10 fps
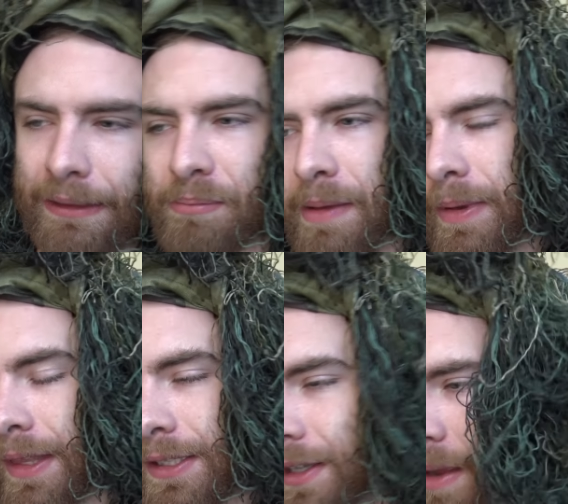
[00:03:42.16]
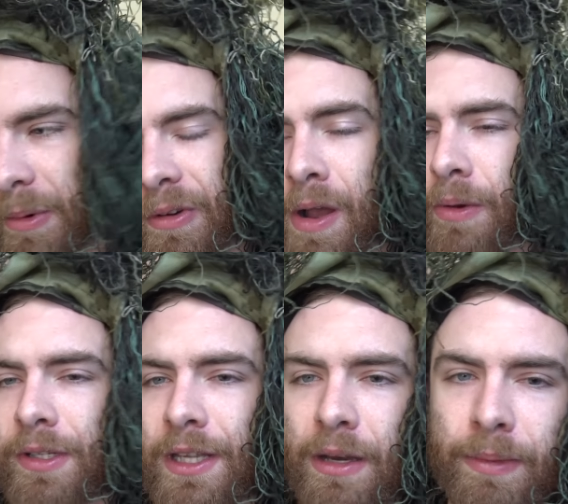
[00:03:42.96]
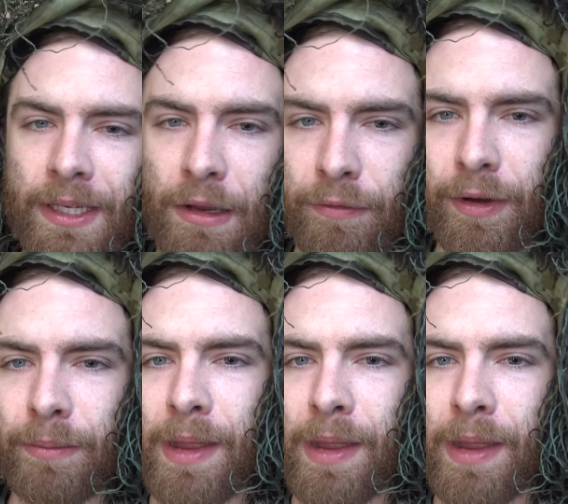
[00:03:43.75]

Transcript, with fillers: Maybe this time around it's going to be different.